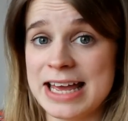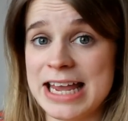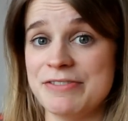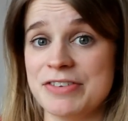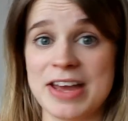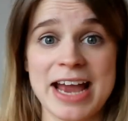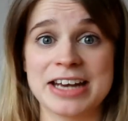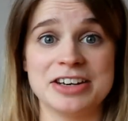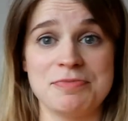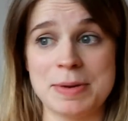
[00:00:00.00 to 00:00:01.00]
even if they
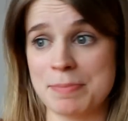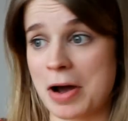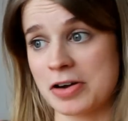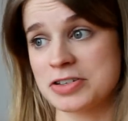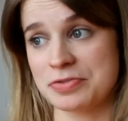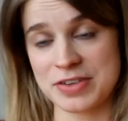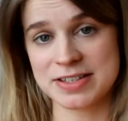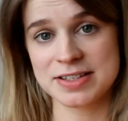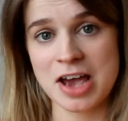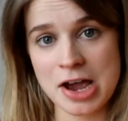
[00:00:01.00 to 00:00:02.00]
hadn't have been part of
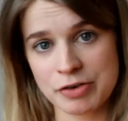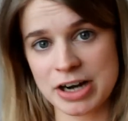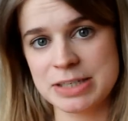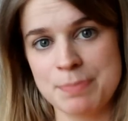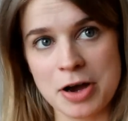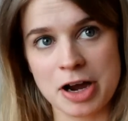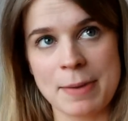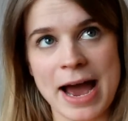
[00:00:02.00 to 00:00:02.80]
this greater book,